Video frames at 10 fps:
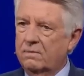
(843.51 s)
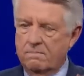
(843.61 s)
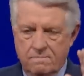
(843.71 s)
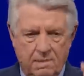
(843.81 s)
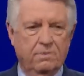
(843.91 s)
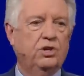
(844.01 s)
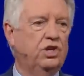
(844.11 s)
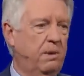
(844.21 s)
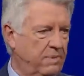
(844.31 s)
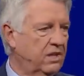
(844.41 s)

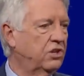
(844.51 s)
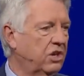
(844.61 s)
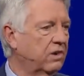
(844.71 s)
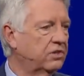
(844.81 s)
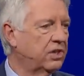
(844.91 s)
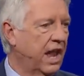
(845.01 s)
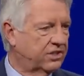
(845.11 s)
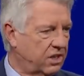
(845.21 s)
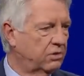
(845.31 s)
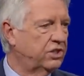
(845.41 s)
membership in the church,
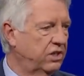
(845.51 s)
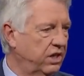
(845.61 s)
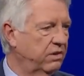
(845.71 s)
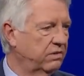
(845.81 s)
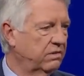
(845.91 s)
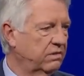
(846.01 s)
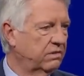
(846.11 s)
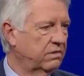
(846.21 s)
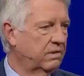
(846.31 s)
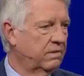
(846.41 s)
and so should you
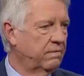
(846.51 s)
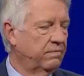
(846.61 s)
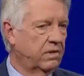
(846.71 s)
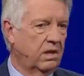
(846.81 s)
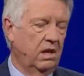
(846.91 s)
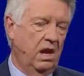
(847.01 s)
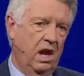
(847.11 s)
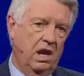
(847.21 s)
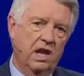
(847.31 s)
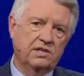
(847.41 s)

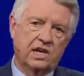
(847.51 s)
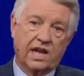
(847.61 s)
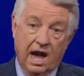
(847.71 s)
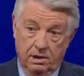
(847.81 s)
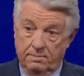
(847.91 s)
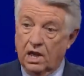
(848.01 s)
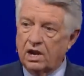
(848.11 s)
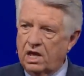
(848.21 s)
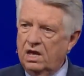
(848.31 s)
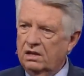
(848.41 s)
it is
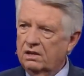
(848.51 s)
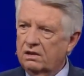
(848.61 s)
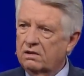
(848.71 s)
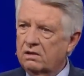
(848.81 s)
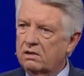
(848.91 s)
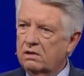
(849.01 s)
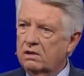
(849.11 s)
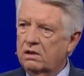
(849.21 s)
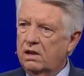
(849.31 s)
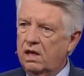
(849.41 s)
accountability,
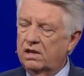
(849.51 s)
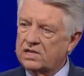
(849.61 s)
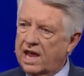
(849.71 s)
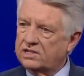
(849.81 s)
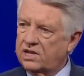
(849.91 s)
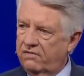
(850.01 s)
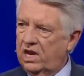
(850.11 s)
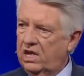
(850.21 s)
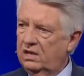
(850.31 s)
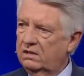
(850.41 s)
it is
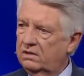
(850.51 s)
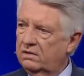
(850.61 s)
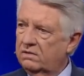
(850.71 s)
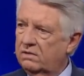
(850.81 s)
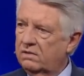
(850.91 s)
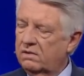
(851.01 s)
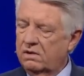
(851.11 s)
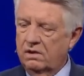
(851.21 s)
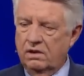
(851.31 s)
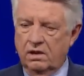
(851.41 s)
activity,
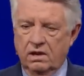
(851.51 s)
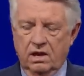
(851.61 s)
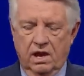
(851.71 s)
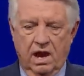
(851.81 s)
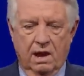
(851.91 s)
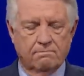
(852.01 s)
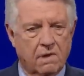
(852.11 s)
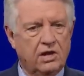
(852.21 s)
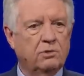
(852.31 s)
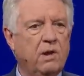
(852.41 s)
and
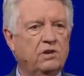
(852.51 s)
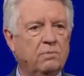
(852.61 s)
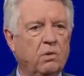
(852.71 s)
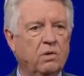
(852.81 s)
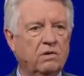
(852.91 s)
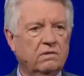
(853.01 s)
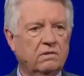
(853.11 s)
much, much more.